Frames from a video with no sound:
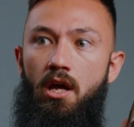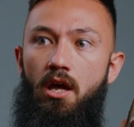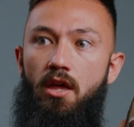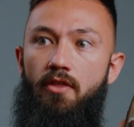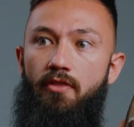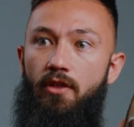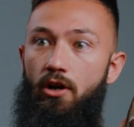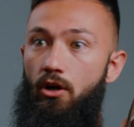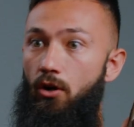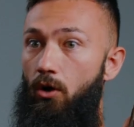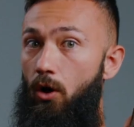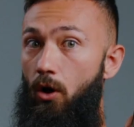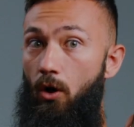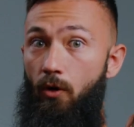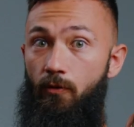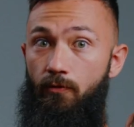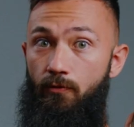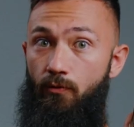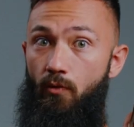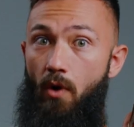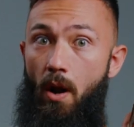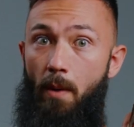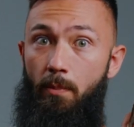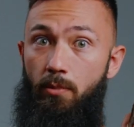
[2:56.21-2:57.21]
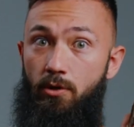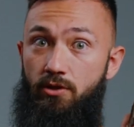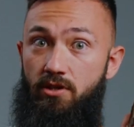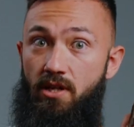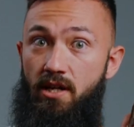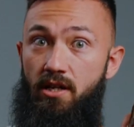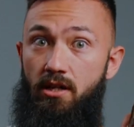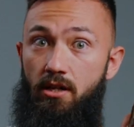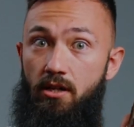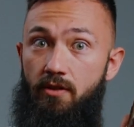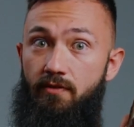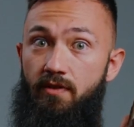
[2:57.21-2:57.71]
that are all
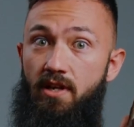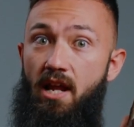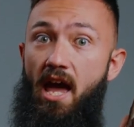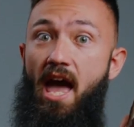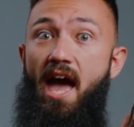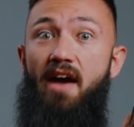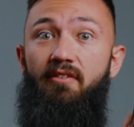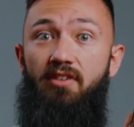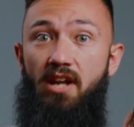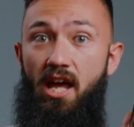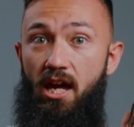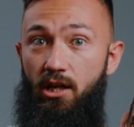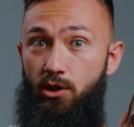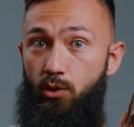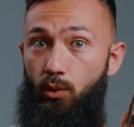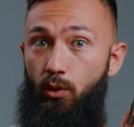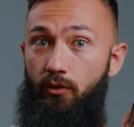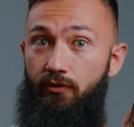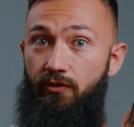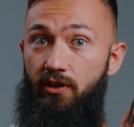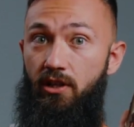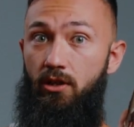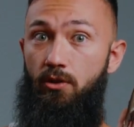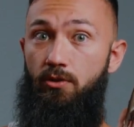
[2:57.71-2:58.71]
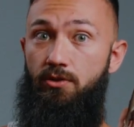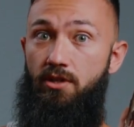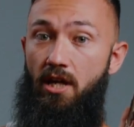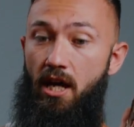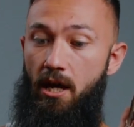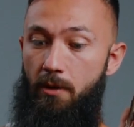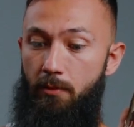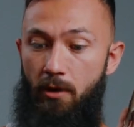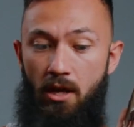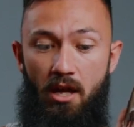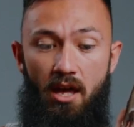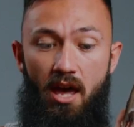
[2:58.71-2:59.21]
representative and have an actual
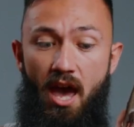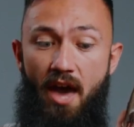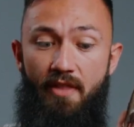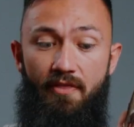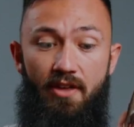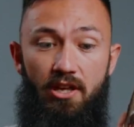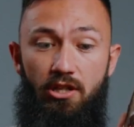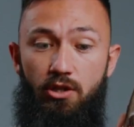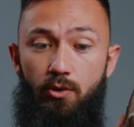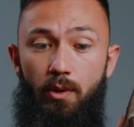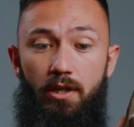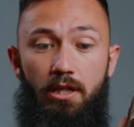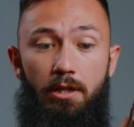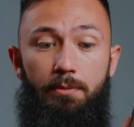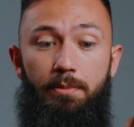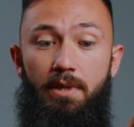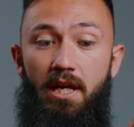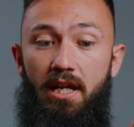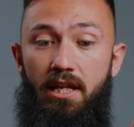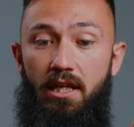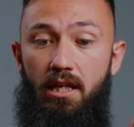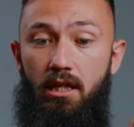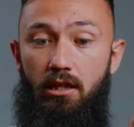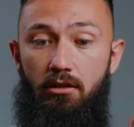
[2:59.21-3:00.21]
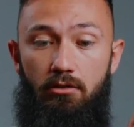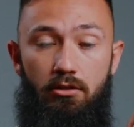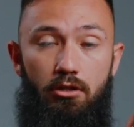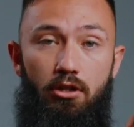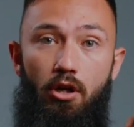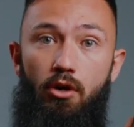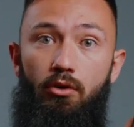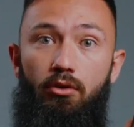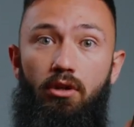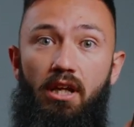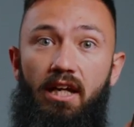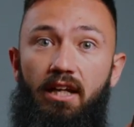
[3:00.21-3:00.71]
phenotype. And then you end up getting,
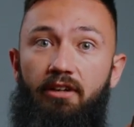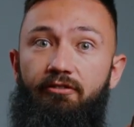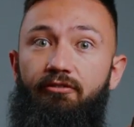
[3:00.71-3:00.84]
like